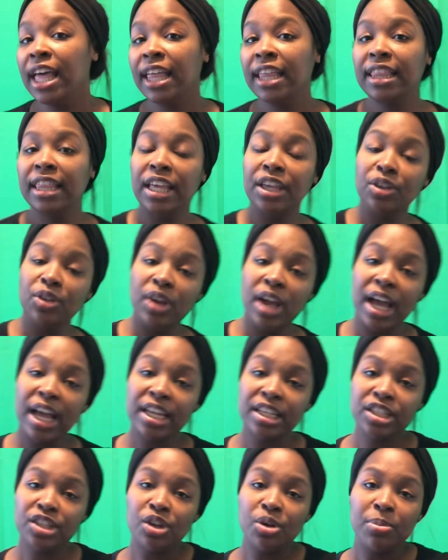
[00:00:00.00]
thank you
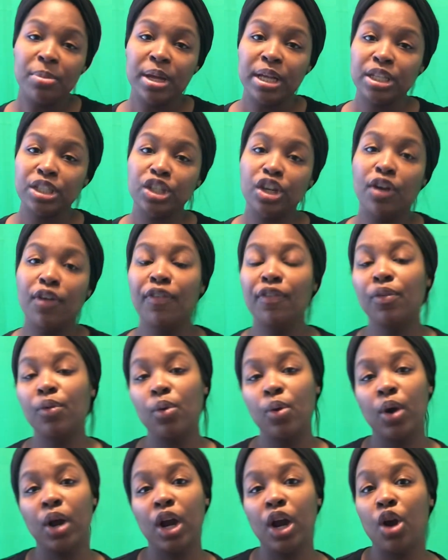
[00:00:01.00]
guys so much
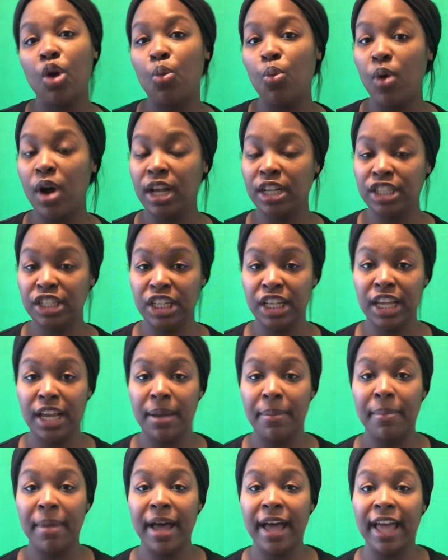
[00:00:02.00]
for watching
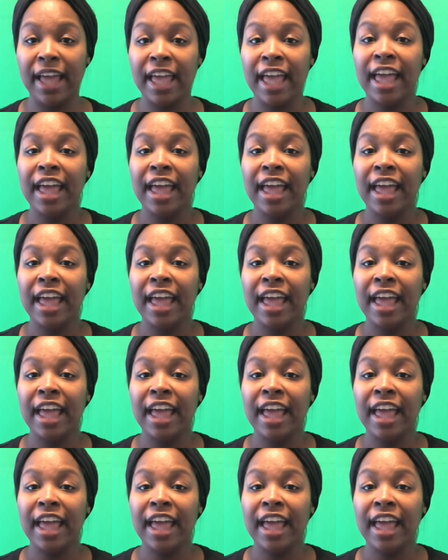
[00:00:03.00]
my